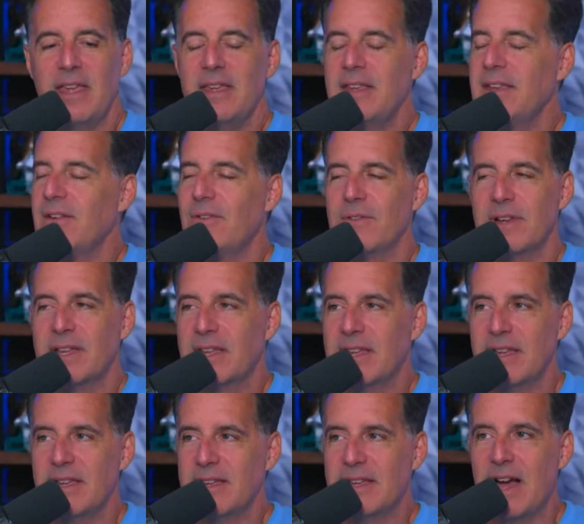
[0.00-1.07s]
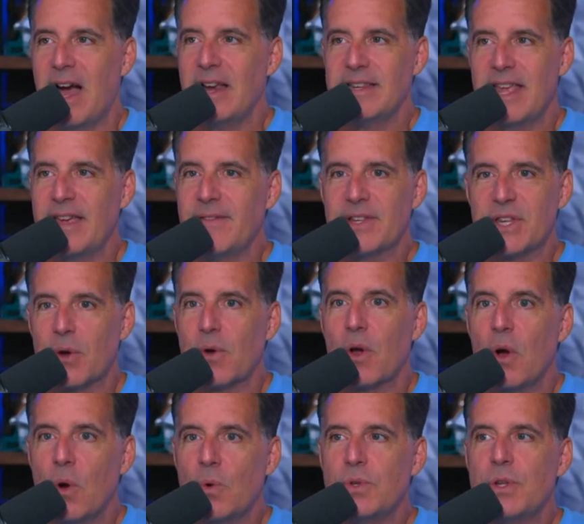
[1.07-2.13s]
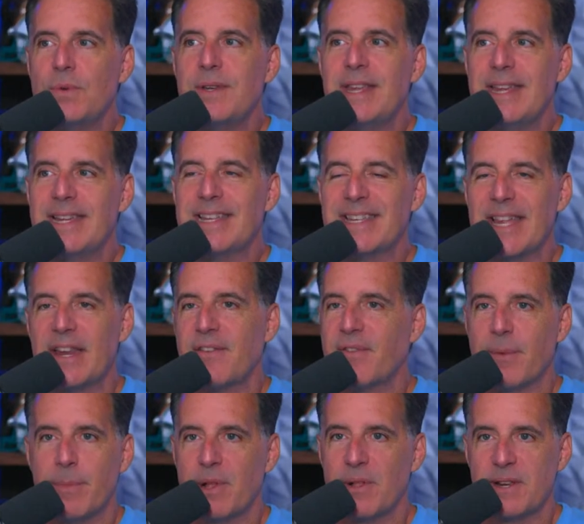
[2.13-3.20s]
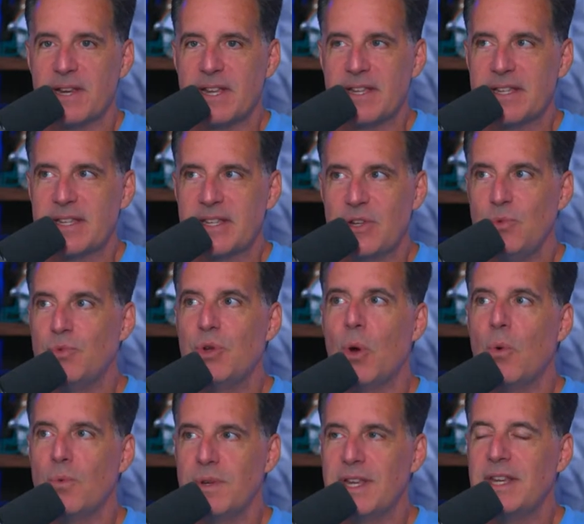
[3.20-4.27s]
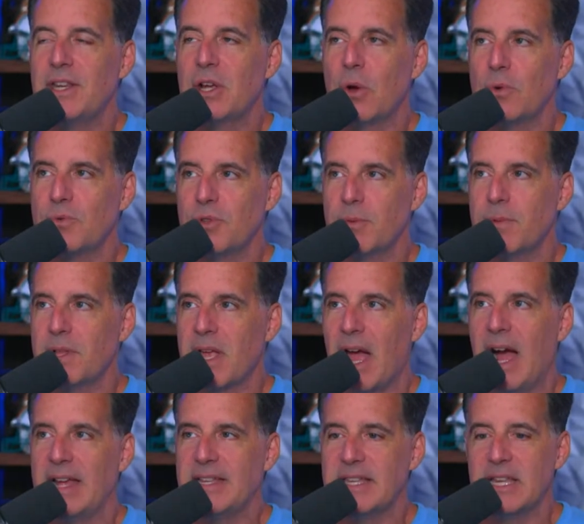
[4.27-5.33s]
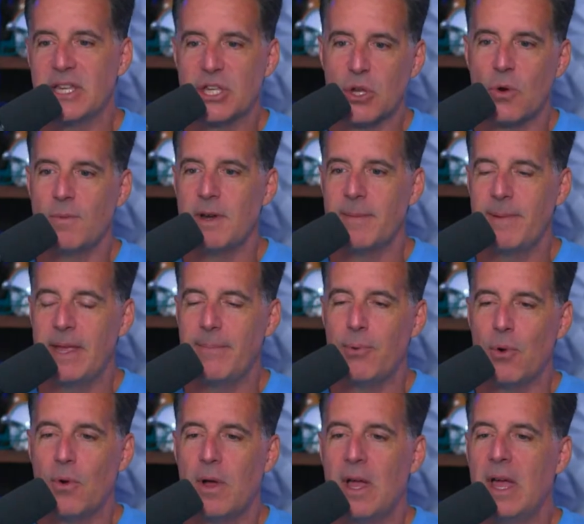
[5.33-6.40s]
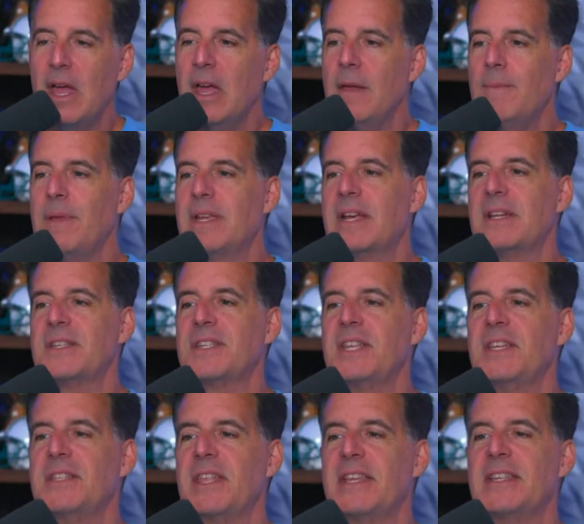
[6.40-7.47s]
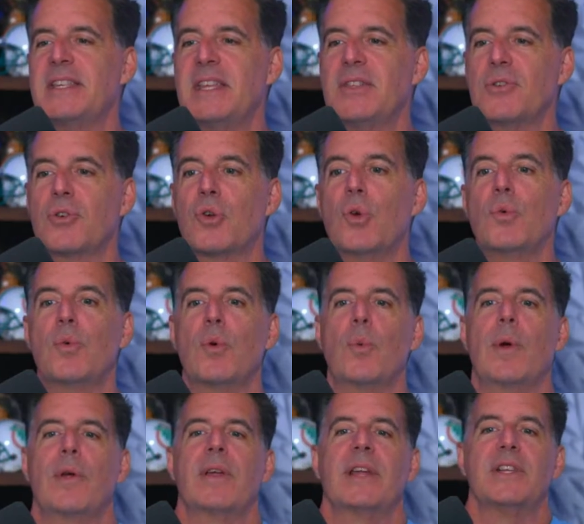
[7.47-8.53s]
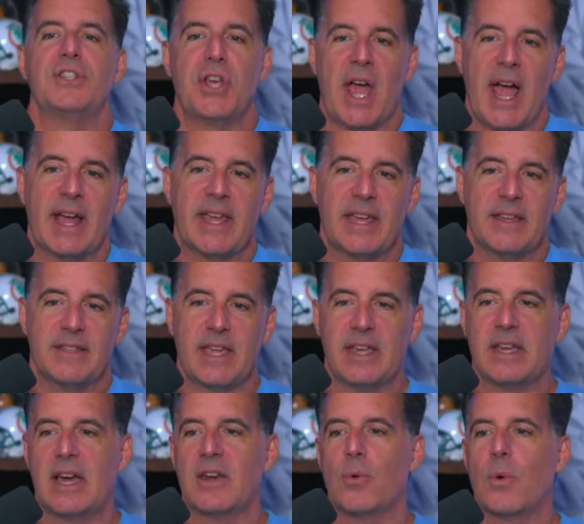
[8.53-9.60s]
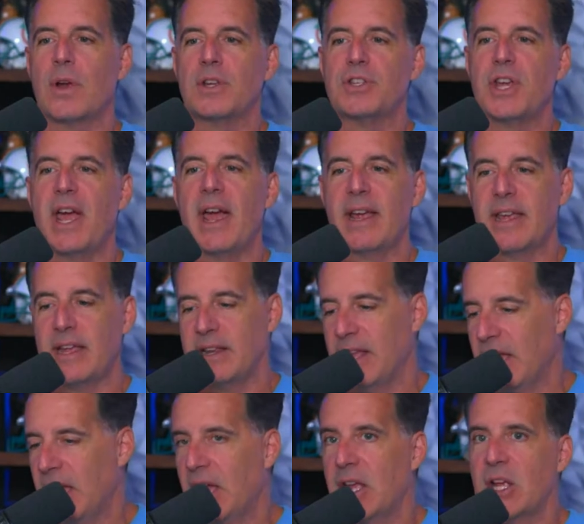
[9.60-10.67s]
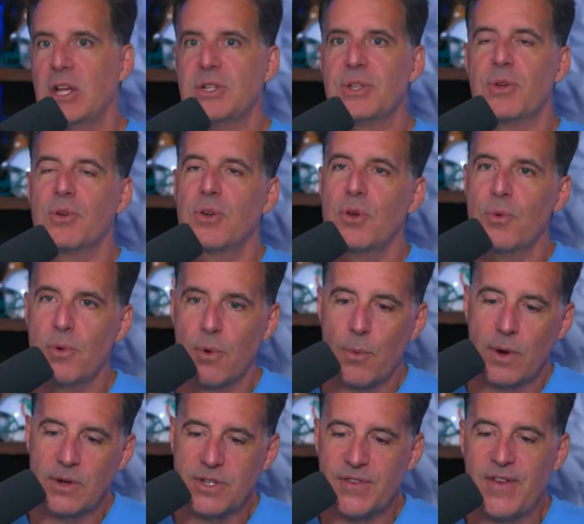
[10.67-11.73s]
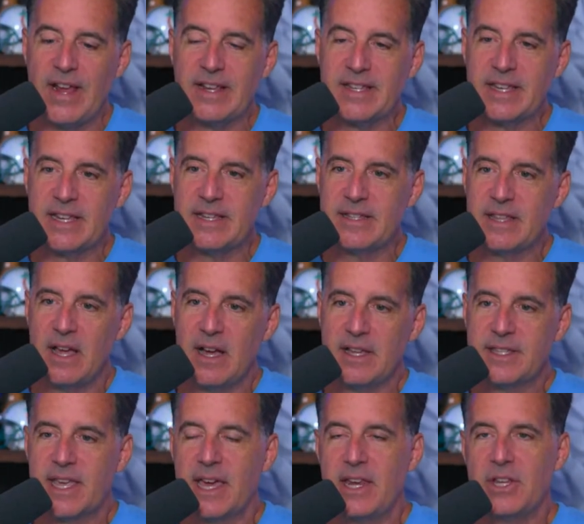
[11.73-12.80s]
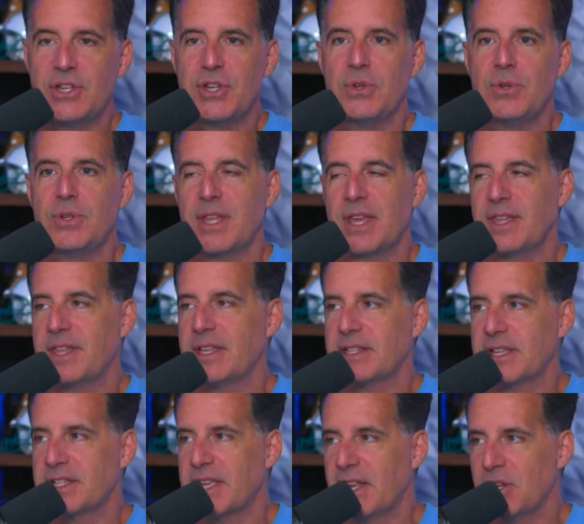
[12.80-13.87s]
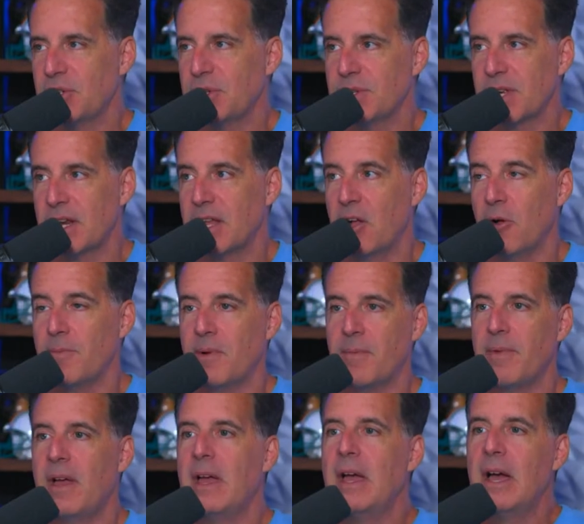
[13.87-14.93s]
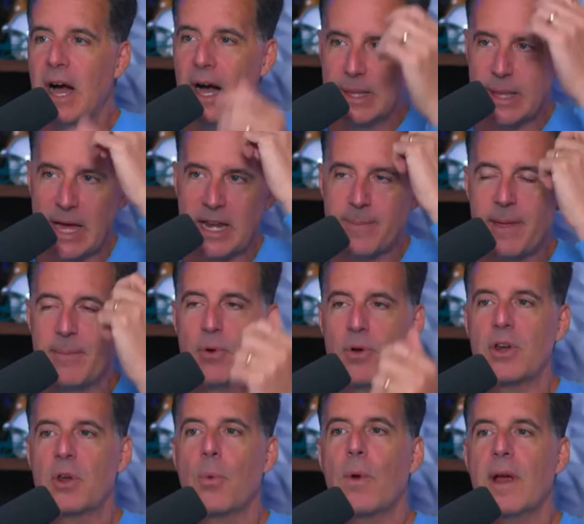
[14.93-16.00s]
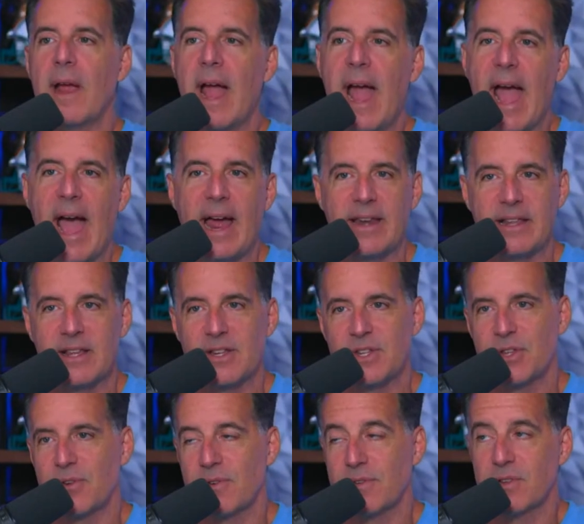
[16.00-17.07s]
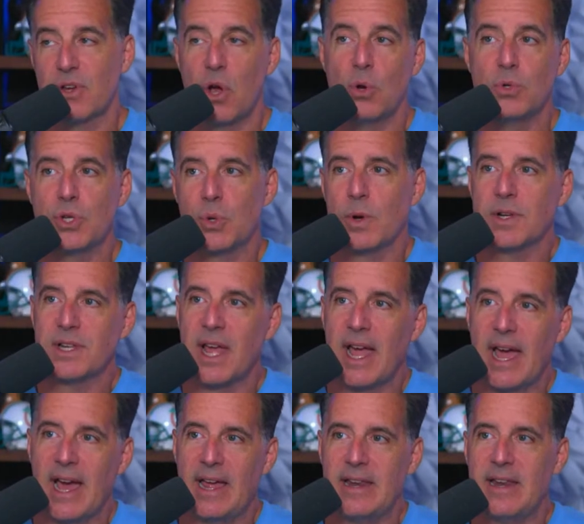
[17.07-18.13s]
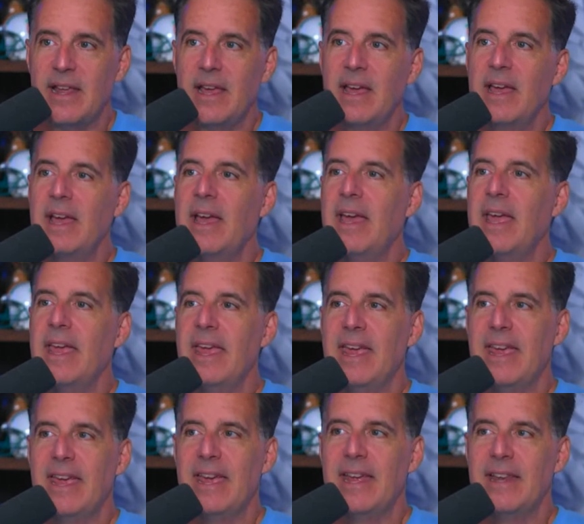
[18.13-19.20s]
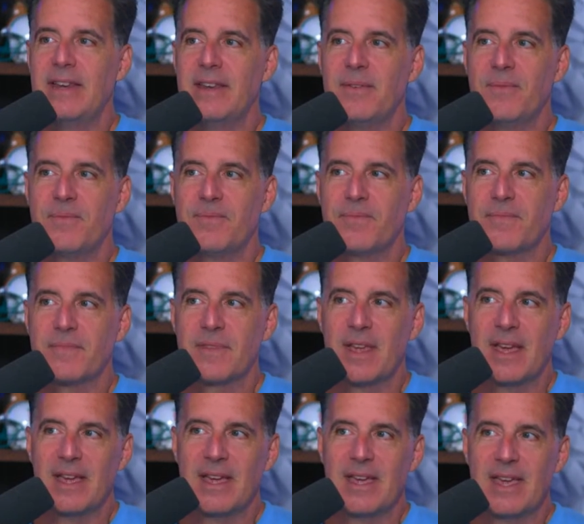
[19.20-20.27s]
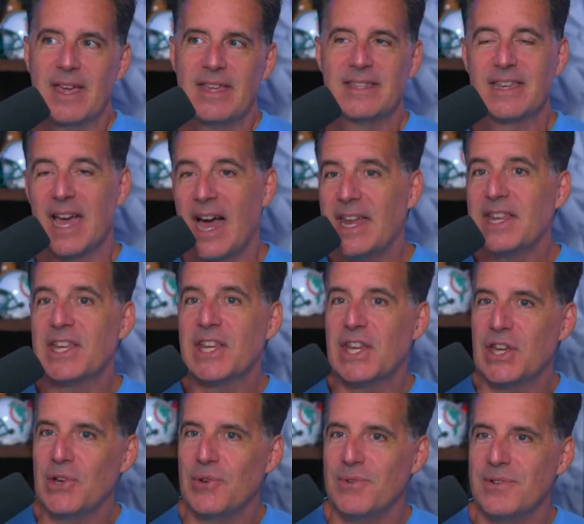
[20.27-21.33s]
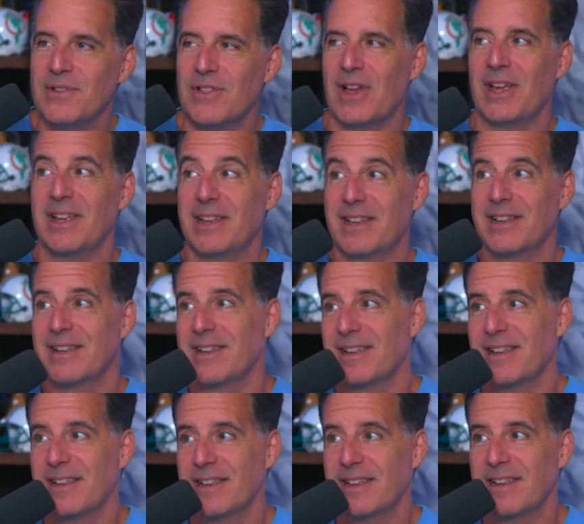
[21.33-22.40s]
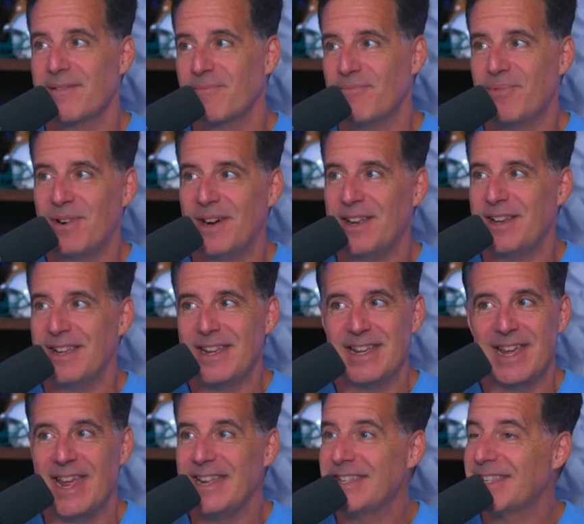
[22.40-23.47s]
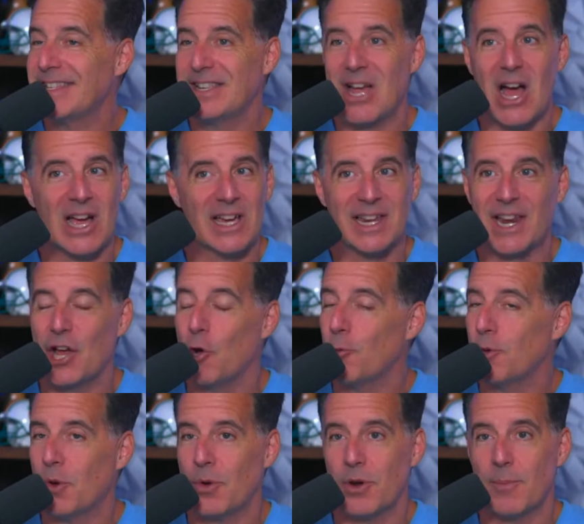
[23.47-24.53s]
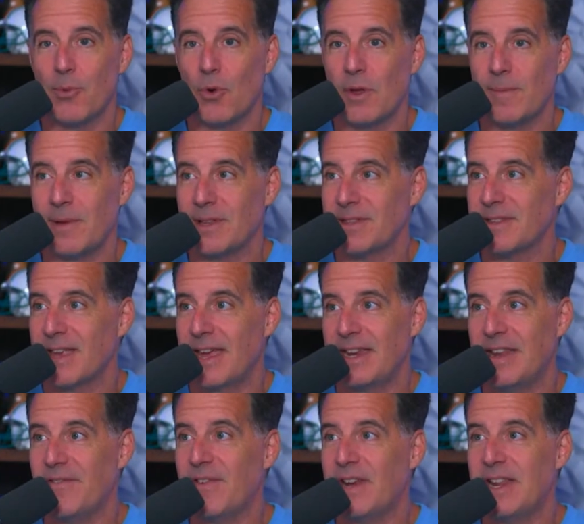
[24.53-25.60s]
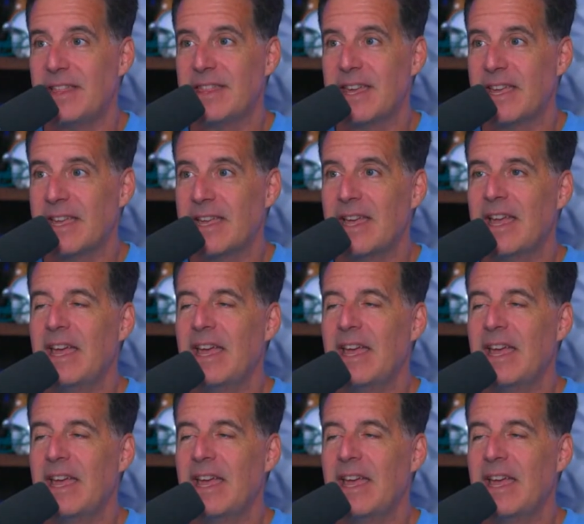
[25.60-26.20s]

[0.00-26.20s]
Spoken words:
you know, God gave us our own unique set of abilities. You don't need to go and duplicate. I see so many people because they see their guru wearing a jacket. They got to wear a jacket because their guru wears fancy tennis shoes. They think the tennis shoes are going to help them. A lot of people are going to wear a hat because their coach wears a hat. And it's kind of cute, like, but it's not going to help you on appointments. And if anything,